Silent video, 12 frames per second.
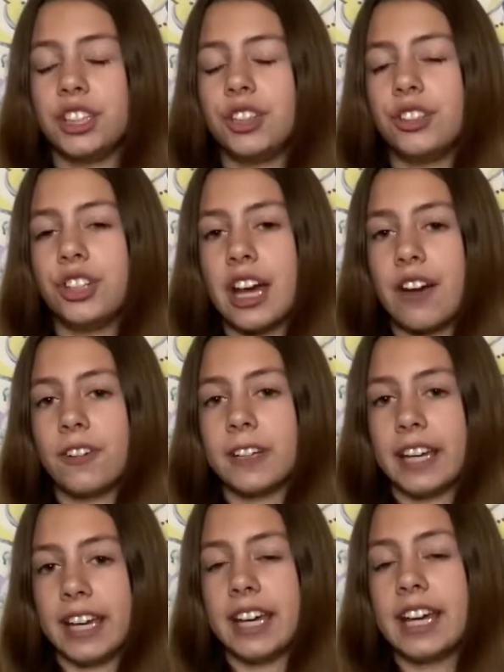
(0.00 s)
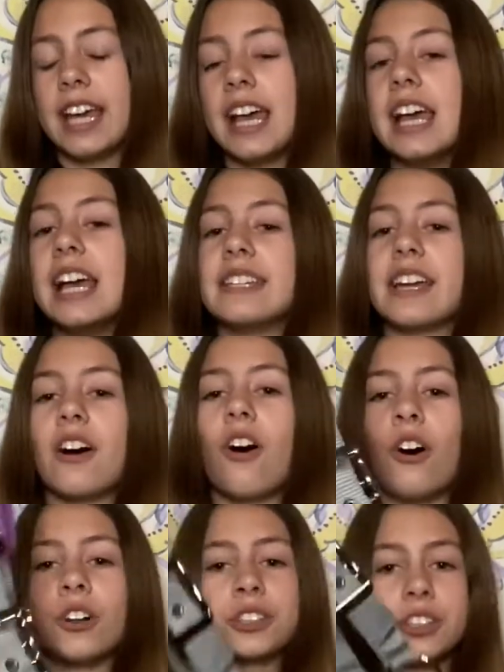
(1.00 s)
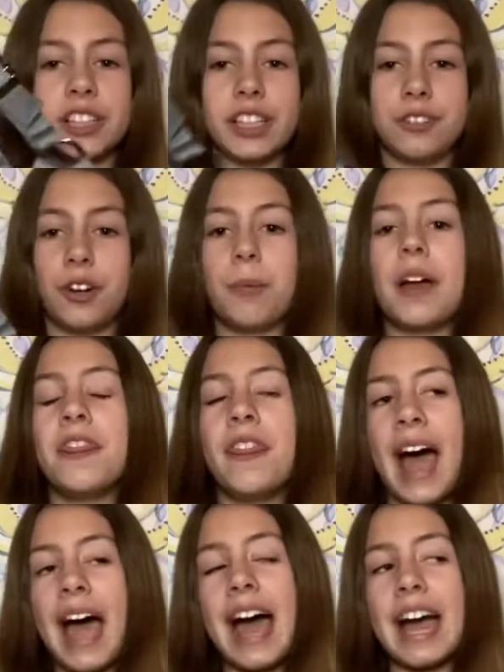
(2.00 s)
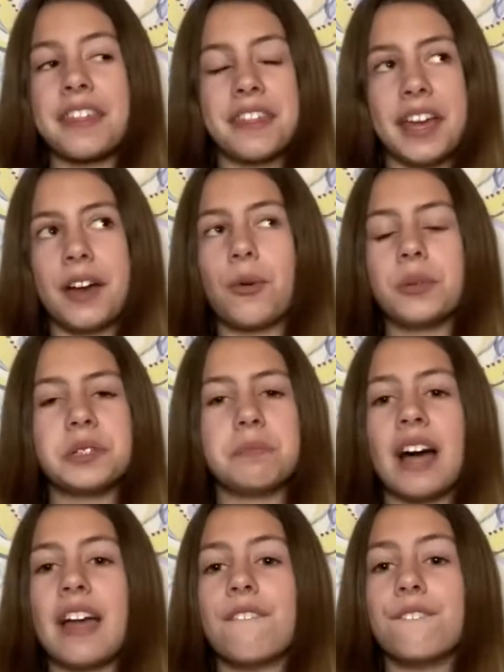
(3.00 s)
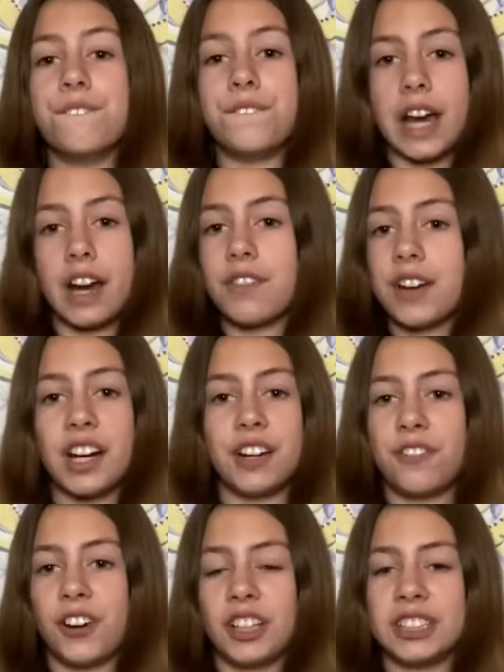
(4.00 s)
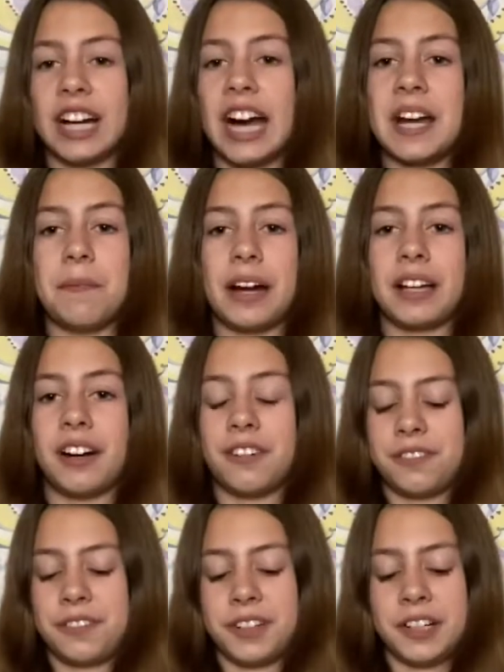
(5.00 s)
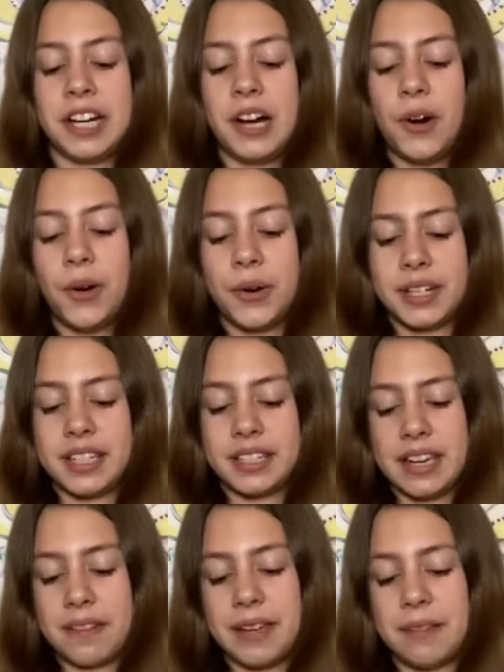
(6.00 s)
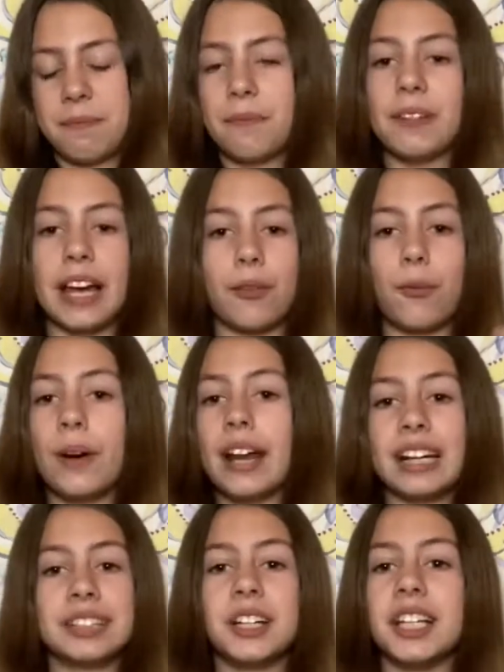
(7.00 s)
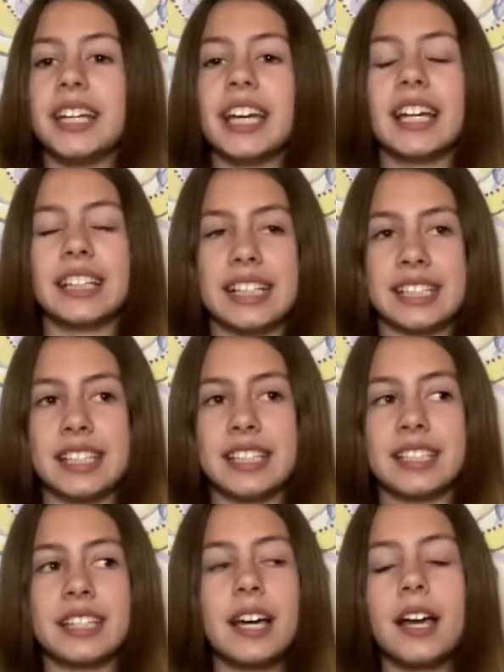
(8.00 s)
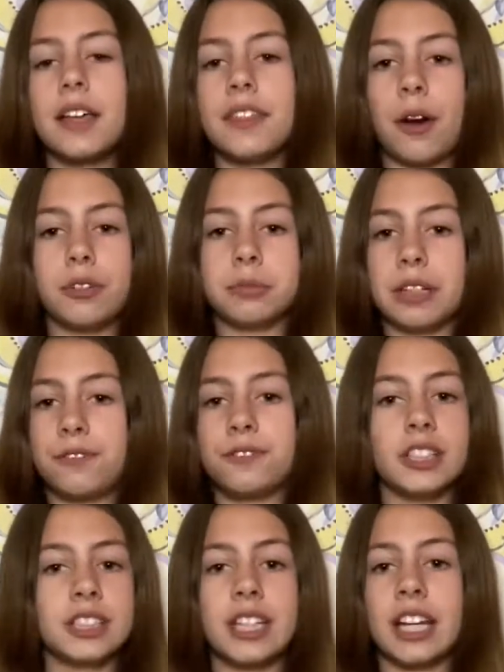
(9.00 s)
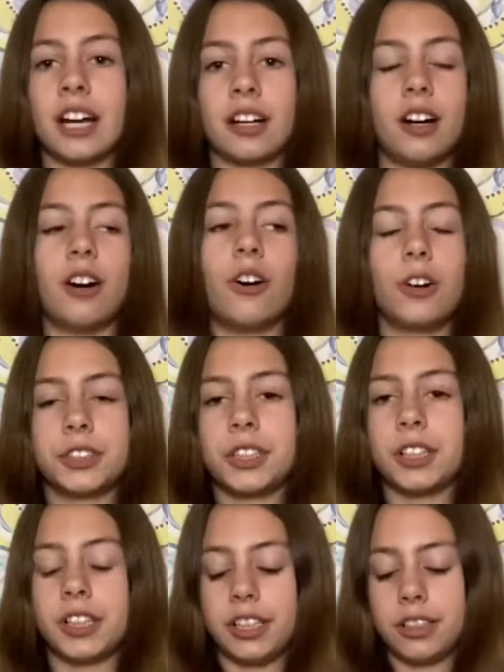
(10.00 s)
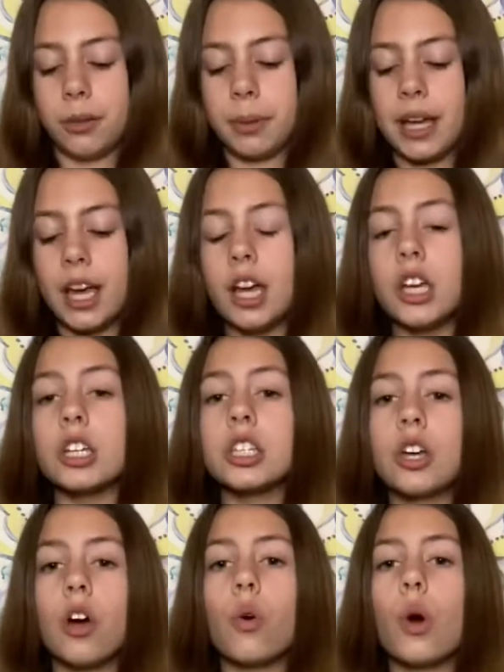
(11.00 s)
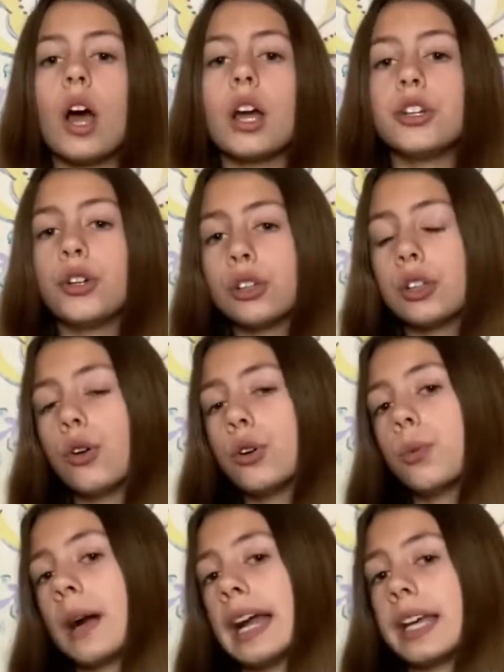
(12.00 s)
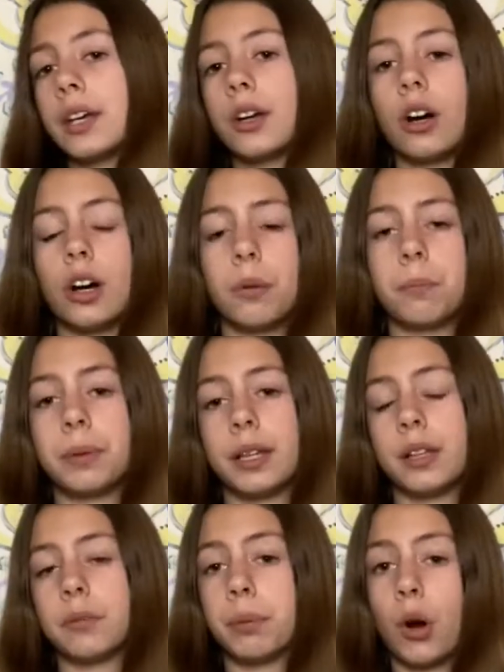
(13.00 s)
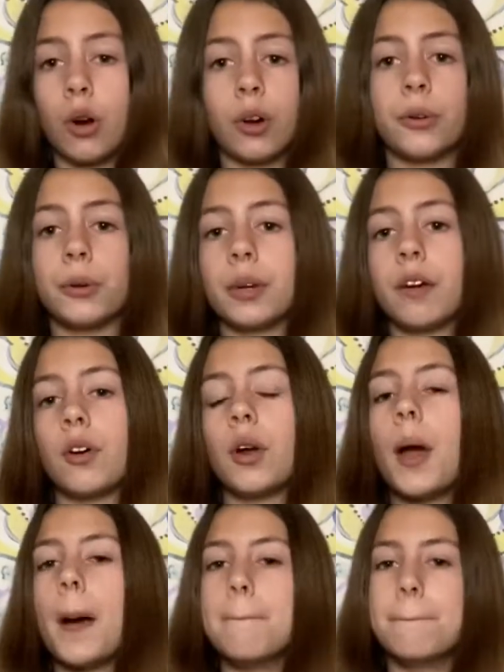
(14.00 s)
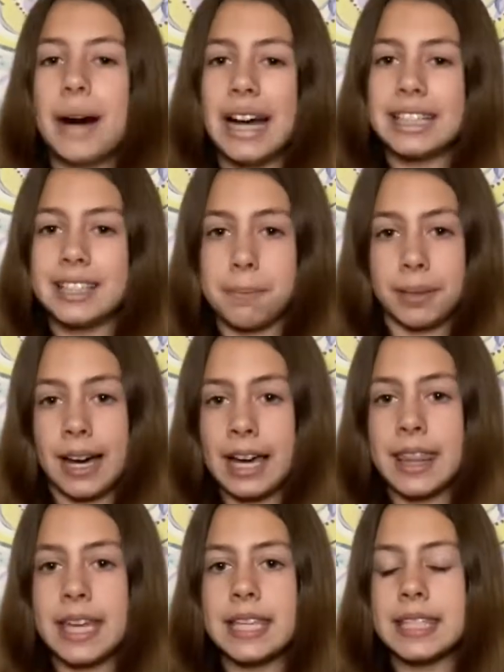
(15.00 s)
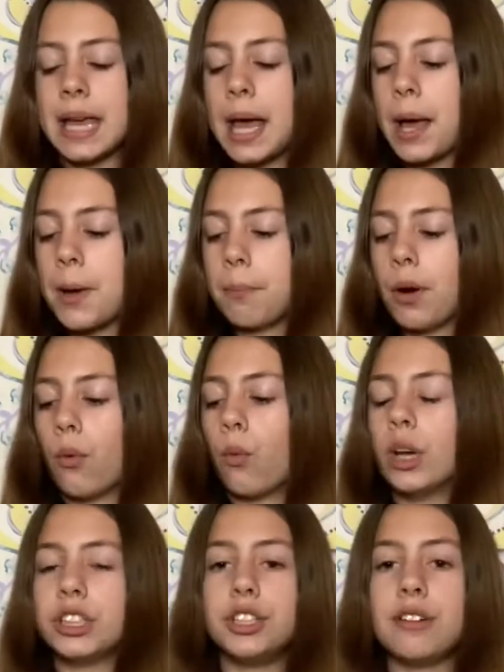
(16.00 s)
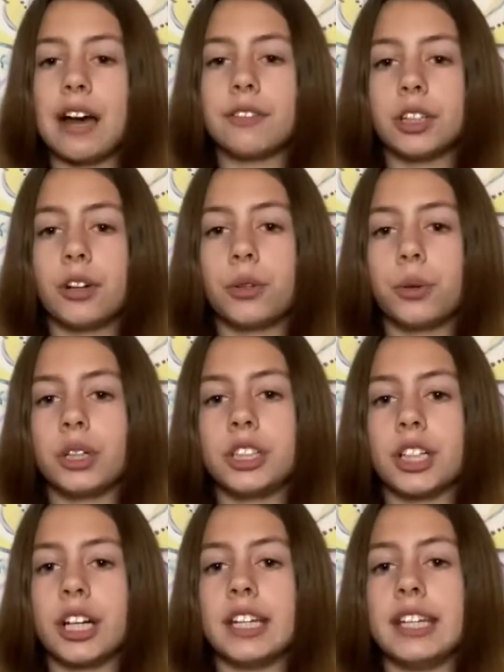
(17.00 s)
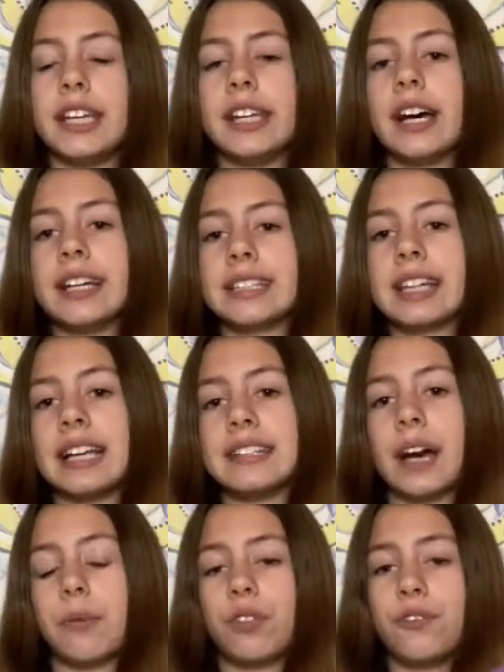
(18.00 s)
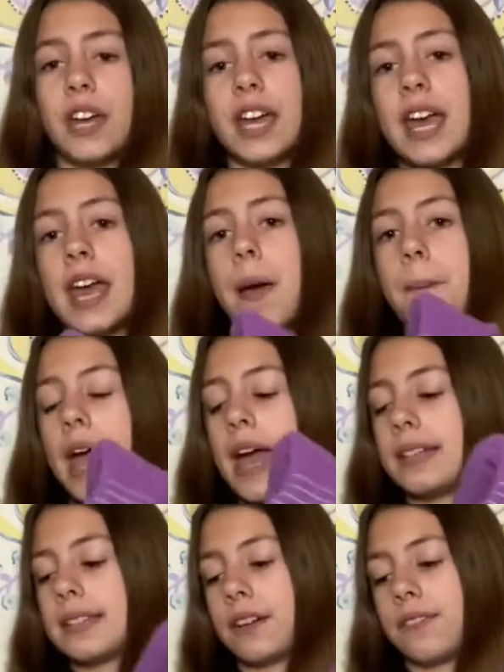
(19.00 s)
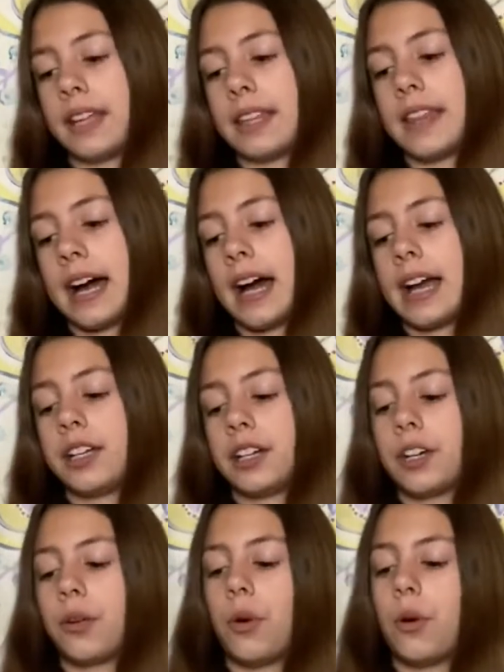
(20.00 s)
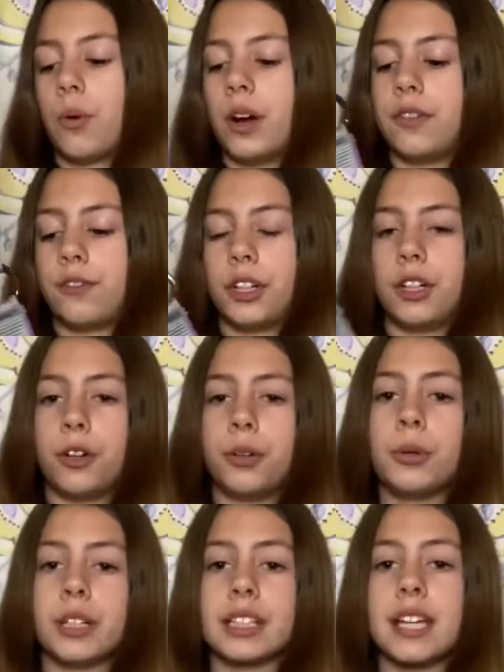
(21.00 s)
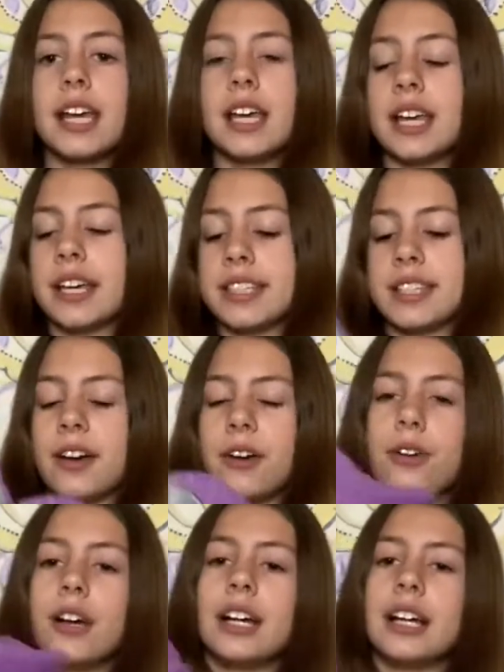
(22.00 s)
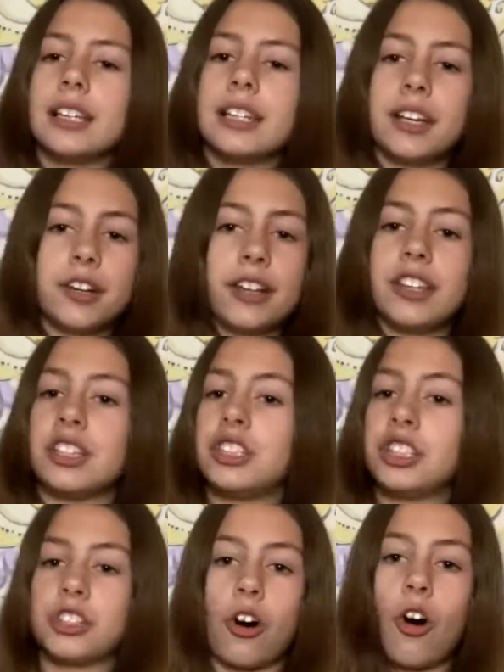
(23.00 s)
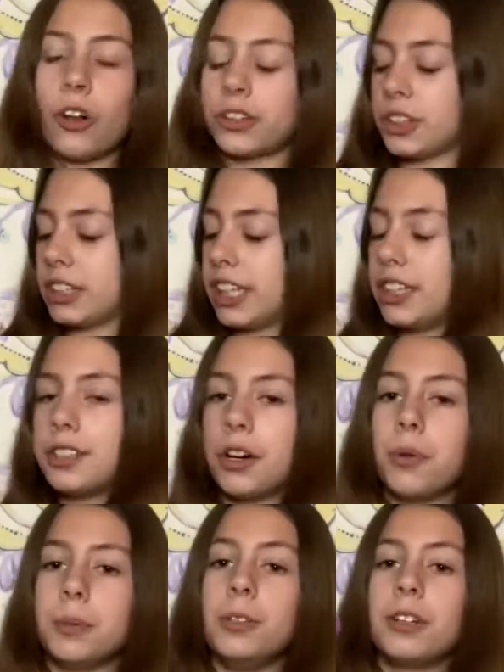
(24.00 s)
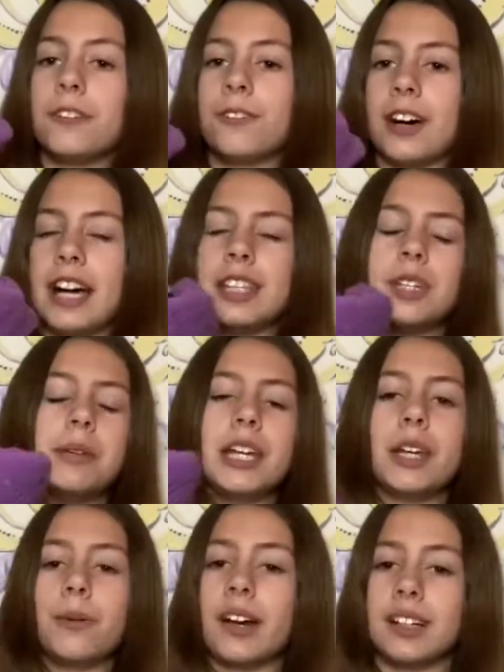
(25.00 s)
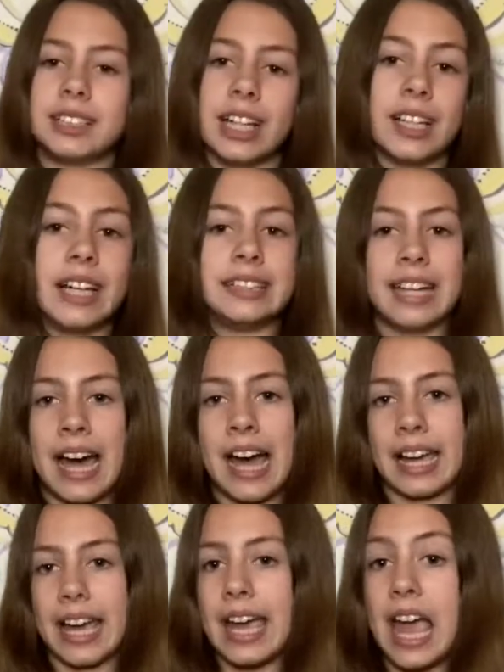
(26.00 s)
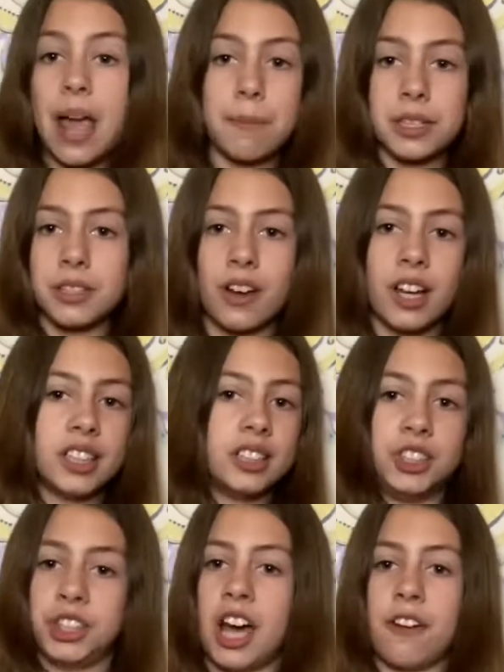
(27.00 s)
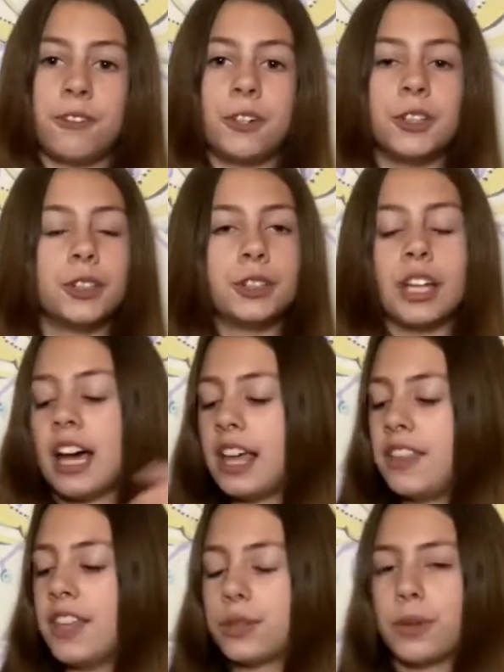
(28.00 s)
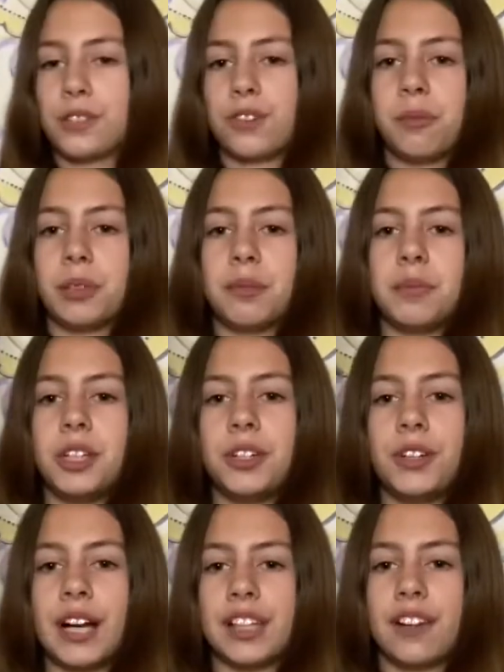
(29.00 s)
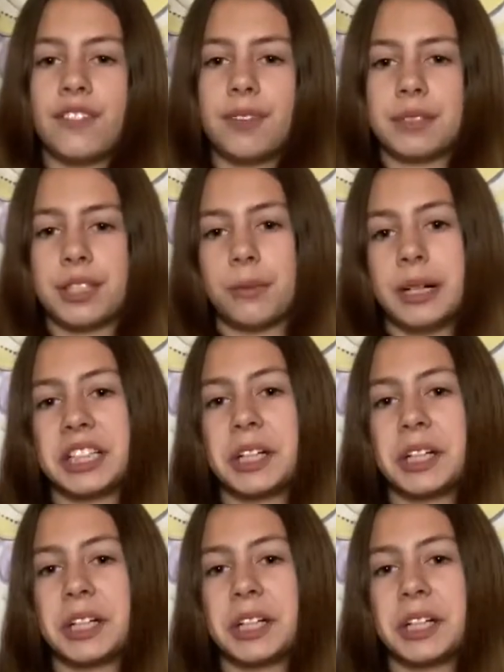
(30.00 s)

you should ever get is a halter and lead rope. That, I think, was my very, very first item I got for horses. I mean, like when I started taking lessons, that was my first thing I got, a halter and a lead rope. So your local riding barn or whatever might supply this, but once you have your own horse, you're gonna need a size that will fit him and stuff like that. You're gonna want one for your own horse. So literally, this is just a halter and lead rope. You can find them anywhere, State Line Tack, Amazon, Jeffers. This one's from Lemieux. I love them so much.